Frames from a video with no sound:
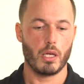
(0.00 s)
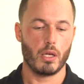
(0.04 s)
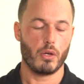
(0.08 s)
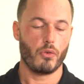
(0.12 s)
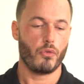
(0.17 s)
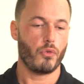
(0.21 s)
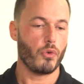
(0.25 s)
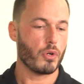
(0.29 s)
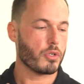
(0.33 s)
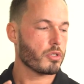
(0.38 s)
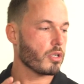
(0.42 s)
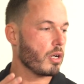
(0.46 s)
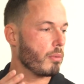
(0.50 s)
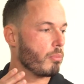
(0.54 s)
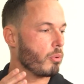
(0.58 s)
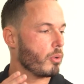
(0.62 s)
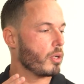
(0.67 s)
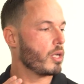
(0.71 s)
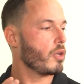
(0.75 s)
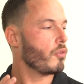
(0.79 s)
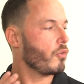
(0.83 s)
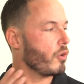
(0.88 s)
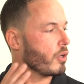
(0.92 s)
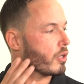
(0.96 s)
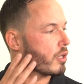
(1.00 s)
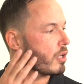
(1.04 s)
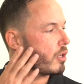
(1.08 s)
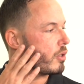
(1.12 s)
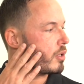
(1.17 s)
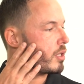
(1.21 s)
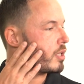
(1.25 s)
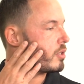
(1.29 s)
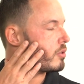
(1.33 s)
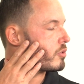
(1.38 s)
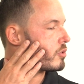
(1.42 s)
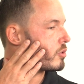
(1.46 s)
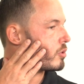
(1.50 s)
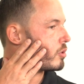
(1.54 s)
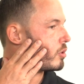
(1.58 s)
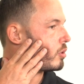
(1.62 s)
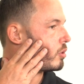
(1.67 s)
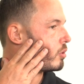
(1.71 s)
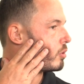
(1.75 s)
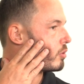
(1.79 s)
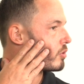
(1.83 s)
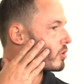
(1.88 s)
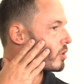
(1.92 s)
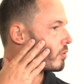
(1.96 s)
for example, if I go
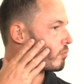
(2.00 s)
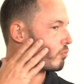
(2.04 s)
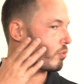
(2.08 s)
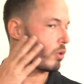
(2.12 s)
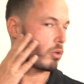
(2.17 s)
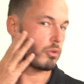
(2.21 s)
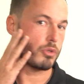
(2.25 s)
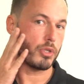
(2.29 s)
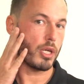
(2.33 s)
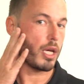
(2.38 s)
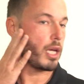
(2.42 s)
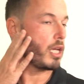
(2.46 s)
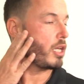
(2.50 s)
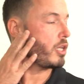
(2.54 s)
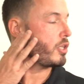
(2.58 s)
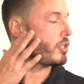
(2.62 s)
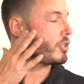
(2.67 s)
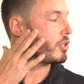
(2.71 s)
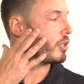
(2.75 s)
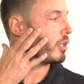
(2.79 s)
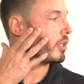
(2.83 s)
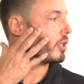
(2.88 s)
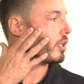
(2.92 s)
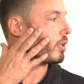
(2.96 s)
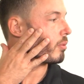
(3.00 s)
into some rotation,